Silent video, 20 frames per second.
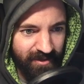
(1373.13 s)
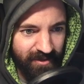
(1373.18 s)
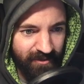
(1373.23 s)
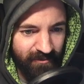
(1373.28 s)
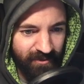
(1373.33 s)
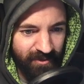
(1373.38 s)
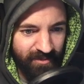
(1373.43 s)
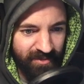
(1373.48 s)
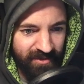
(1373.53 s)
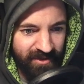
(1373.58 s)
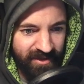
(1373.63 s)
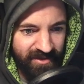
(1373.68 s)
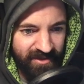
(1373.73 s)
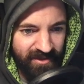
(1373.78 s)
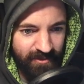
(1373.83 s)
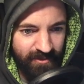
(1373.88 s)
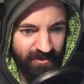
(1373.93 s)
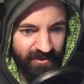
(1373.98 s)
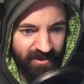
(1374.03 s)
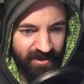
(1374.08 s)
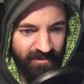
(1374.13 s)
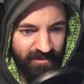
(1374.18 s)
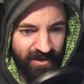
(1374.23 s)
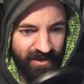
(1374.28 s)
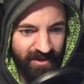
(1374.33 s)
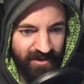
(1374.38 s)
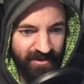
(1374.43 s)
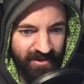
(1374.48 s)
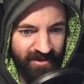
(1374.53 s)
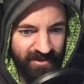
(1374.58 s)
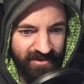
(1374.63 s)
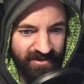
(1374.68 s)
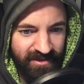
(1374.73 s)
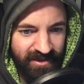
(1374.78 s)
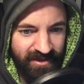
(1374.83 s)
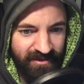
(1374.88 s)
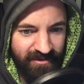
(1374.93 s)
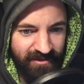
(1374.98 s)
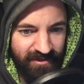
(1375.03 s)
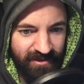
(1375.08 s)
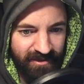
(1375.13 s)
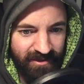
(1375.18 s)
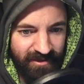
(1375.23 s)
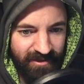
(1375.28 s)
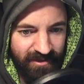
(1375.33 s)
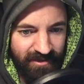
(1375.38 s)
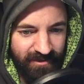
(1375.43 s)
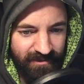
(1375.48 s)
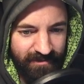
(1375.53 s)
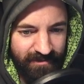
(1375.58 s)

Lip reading: replace it with a mechanized airlock.